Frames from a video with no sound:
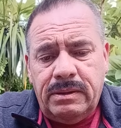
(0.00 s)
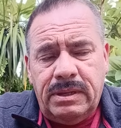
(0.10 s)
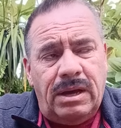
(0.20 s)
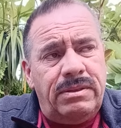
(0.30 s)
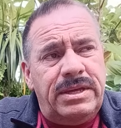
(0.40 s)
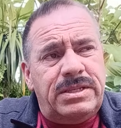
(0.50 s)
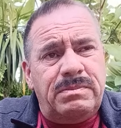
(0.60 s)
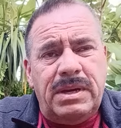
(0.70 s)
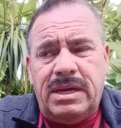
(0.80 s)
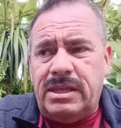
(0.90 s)
"Now these
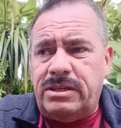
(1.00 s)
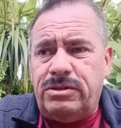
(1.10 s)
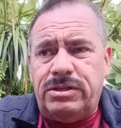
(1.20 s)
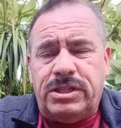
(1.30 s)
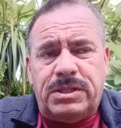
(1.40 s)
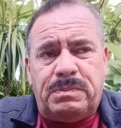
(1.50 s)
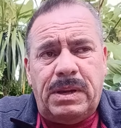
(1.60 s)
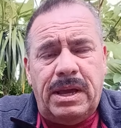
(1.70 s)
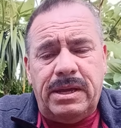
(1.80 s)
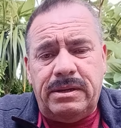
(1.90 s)
men that you just
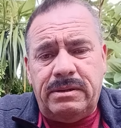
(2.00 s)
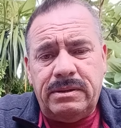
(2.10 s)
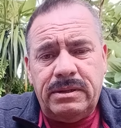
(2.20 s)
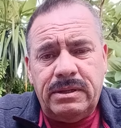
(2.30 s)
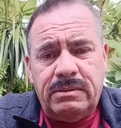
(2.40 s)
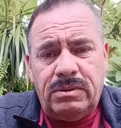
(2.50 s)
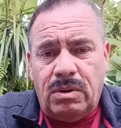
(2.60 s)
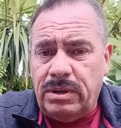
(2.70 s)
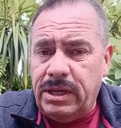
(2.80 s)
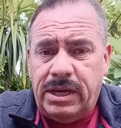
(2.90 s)
paid were
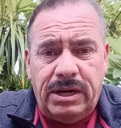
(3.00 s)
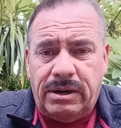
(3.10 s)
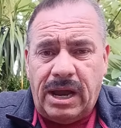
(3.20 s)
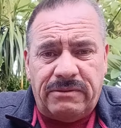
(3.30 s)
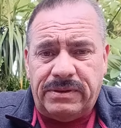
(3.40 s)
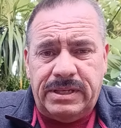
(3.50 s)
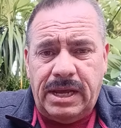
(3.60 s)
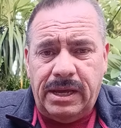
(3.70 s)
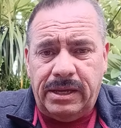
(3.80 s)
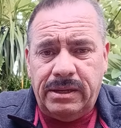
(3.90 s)
only here half a
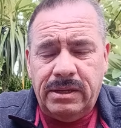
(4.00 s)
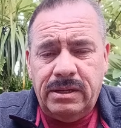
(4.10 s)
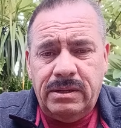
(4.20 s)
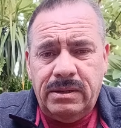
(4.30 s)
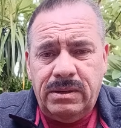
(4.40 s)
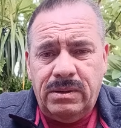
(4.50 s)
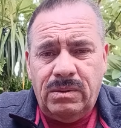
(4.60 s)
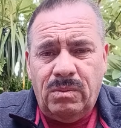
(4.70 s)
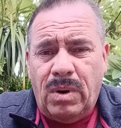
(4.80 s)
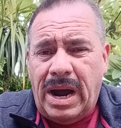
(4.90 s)
day.
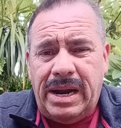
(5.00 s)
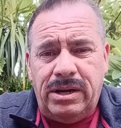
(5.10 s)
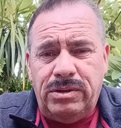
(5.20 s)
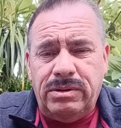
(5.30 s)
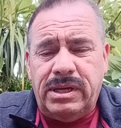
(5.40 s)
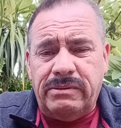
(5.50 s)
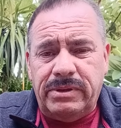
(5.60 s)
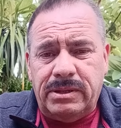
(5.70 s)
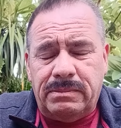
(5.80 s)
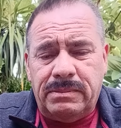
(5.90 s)
Why are you
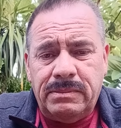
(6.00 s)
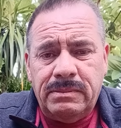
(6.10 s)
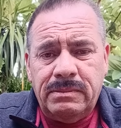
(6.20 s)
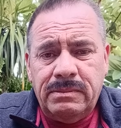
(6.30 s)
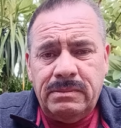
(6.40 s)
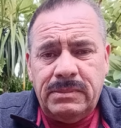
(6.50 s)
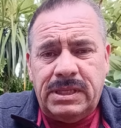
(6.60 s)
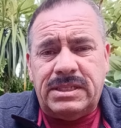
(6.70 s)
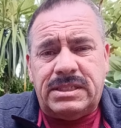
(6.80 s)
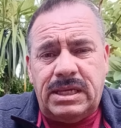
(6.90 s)
giving them
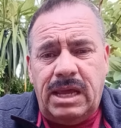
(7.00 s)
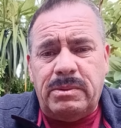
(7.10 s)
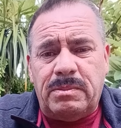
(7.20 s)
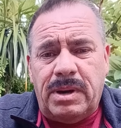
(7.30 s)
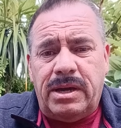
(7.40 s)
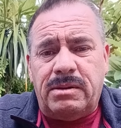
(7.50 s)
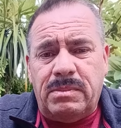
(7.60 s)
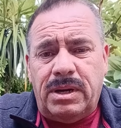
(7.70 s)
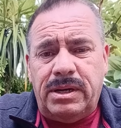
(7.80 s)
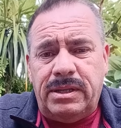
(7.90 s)
the same amount of
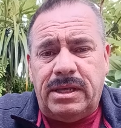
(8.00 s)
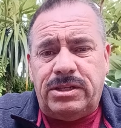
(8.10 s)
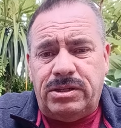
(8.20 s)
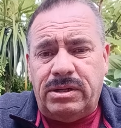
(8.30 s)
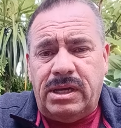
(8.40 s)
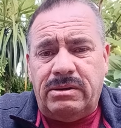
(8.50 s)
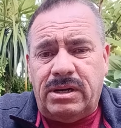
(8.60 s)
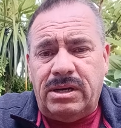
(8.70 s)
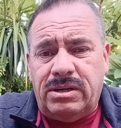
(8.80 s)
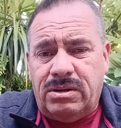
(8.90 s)
money that you're
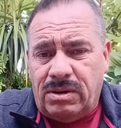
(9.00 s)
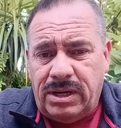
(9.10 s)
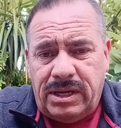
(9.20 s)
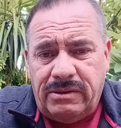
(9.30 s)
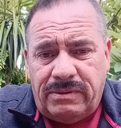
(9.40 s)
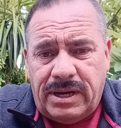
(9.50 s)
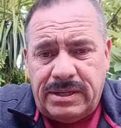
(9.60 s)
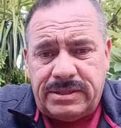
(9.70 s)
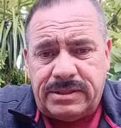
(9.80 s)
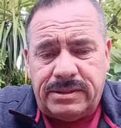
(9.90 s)
going to give
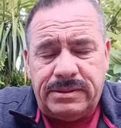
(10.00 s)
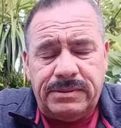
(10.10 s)
us?"